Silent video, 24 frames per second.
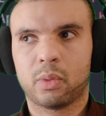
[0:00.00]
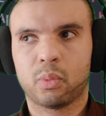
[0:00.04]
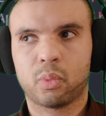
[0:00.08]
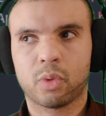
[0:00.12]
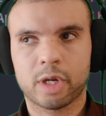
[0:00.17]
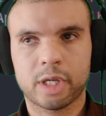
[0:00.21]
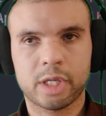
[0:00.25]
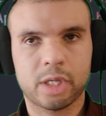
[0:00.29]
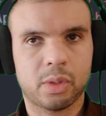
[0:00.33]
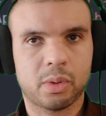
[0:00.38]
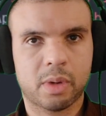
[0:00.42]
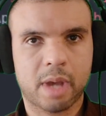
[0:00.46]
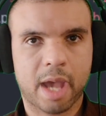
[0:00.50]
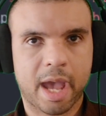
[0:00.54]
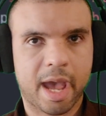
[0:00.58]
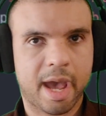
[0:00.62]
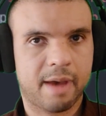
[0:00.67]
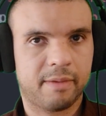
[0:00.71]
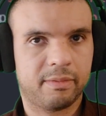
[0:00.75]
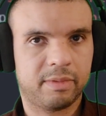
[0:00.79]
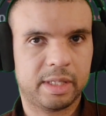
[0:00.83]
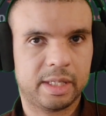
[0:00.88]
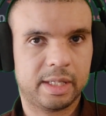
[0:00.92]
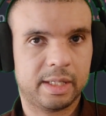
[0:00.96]
where you
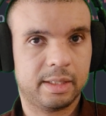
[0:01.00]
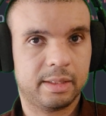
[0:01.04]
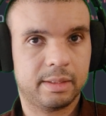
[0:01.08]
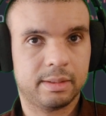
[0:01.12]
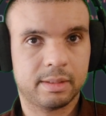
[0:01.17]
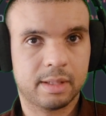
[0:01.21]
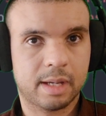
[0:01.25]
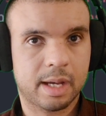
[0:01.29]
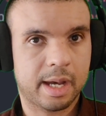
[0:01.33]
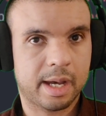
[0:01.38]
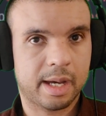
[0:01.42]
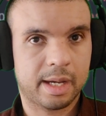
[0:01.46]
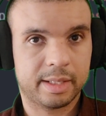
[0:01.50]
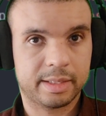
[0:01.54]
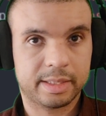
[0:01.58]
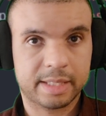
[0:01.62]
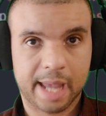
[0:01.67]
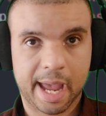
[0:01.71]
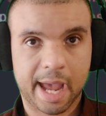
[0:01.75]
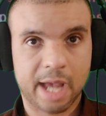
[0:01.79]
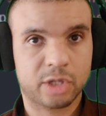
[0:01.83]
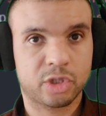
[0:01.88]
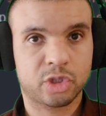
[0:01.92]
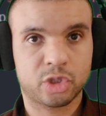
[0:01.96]
have the
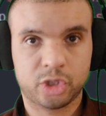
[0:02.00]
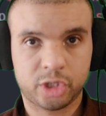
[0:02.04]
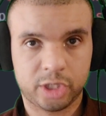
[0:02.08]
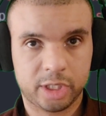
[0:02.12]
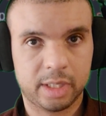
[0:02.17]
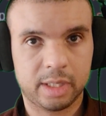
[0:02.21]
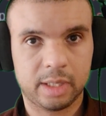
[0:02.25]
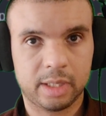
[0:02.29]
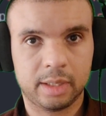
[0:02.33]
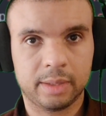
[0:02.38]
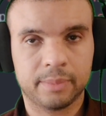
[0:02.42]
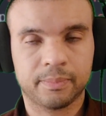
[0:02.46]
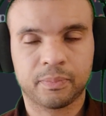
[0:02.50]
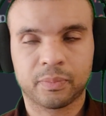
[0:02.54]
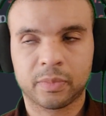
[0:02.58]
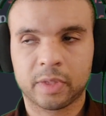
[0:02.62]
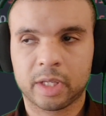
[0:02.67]
-G.